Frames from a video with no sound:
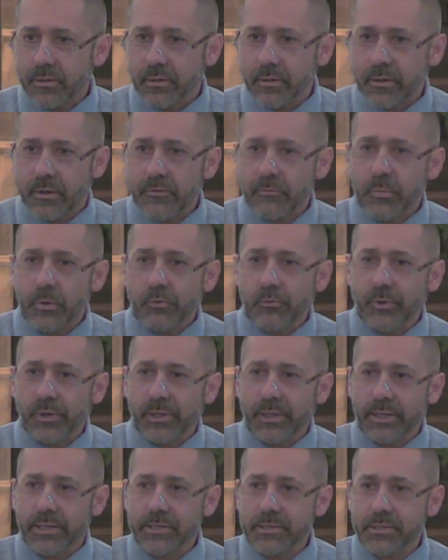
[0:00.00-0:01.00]
have been
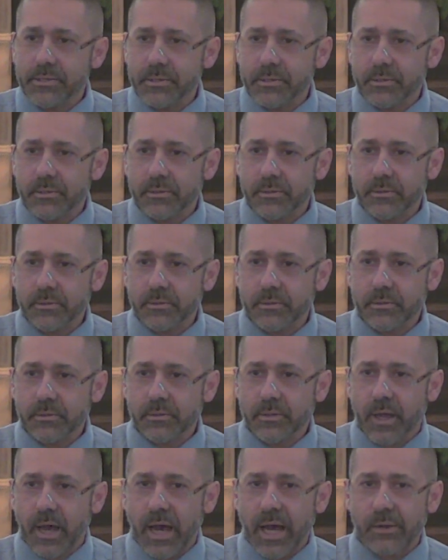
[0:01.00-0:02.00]
released.
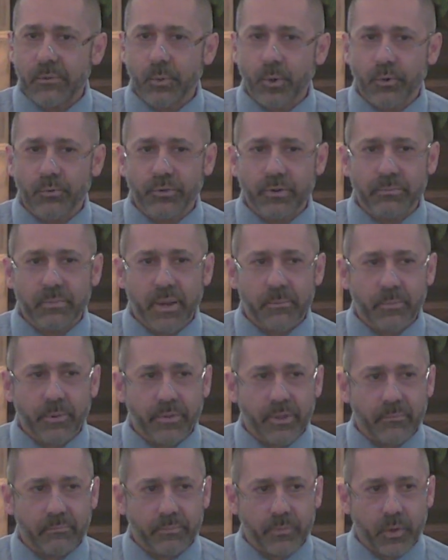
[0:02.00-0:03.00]
God will remember
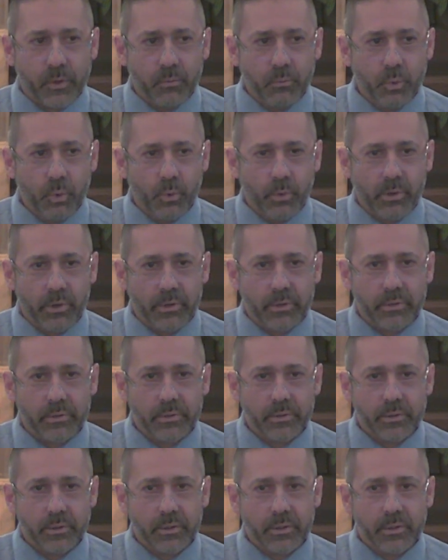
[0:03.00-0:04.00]
them no more.
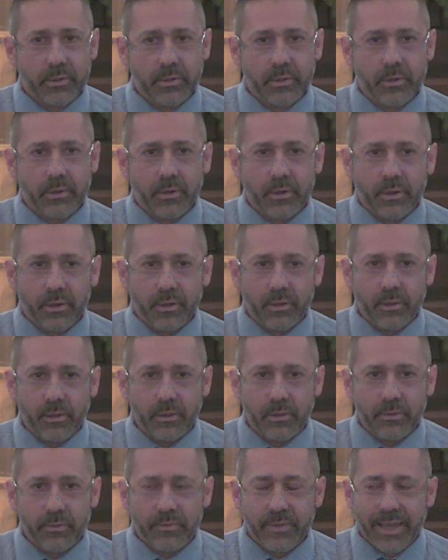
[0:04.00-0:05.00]

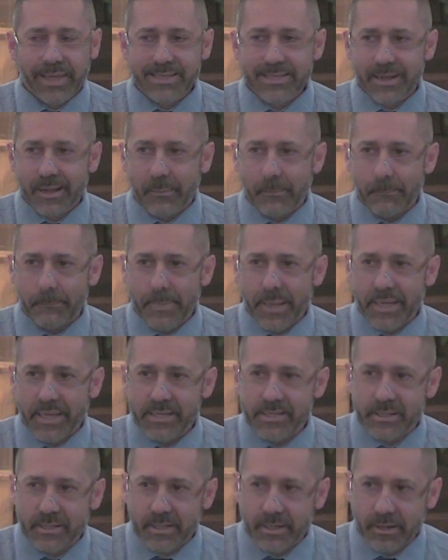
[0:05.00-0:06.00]
That's
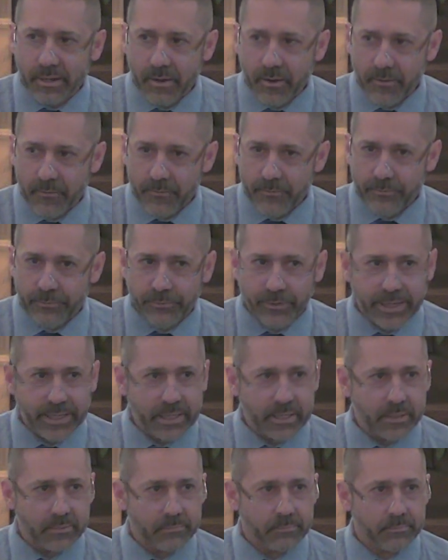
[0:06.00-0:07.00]
amazing
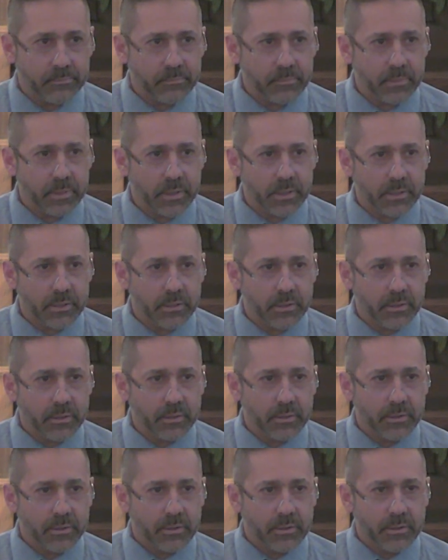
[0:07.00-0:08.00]
freedom.
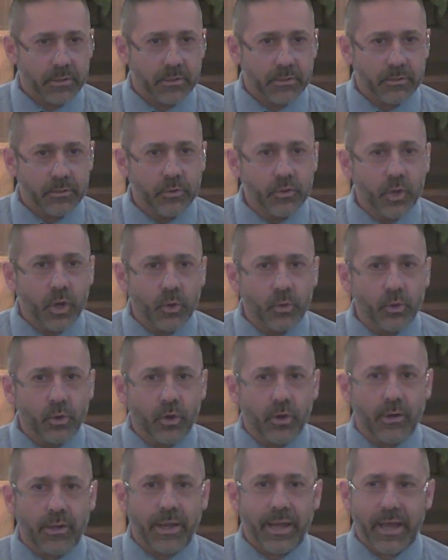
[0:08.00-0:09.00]
You no
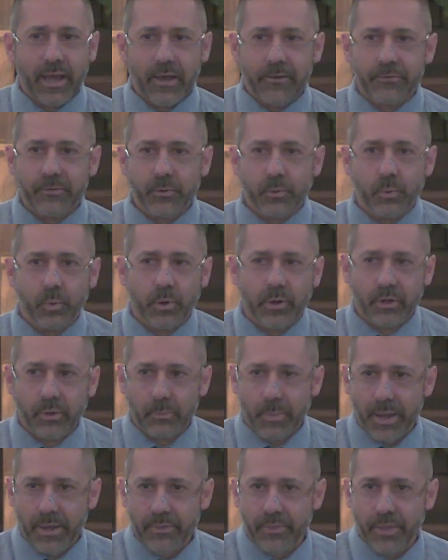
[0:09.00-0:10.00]
longer have to worry
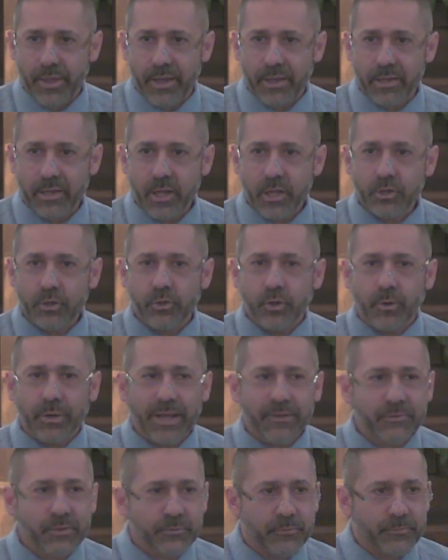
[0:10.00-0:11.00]
about that. You don't
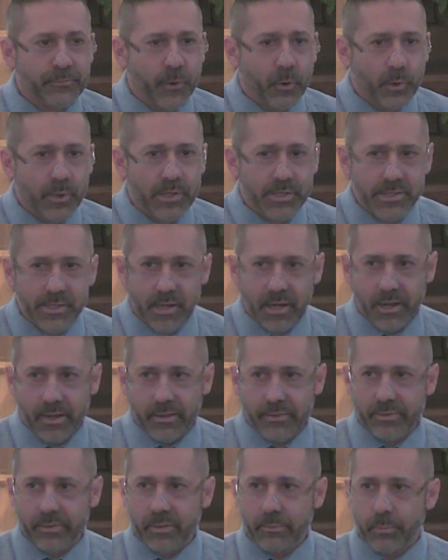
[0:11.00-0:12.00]
have to focus
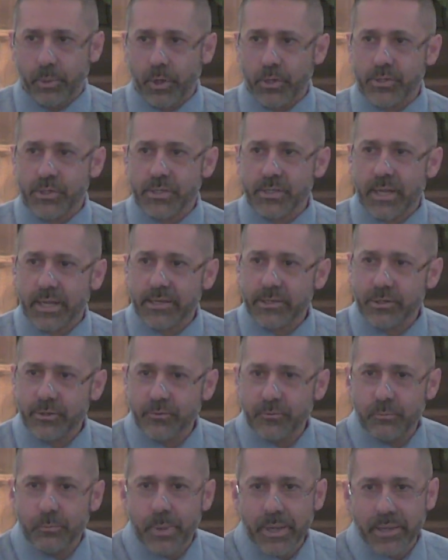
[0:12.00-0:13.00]
on the person that
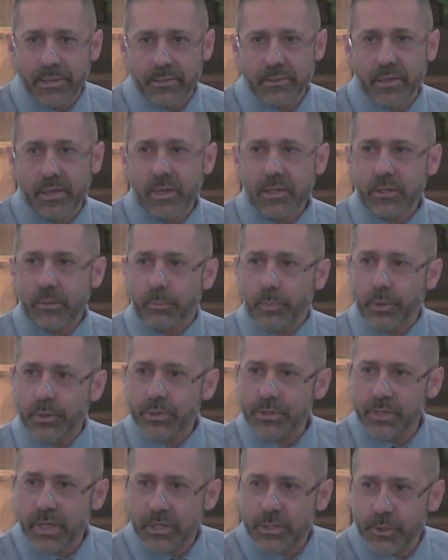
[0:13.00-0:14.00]
you've been, the
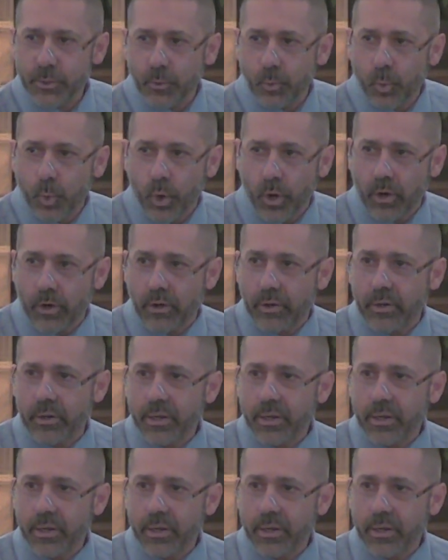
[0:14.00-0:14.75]
person that you were.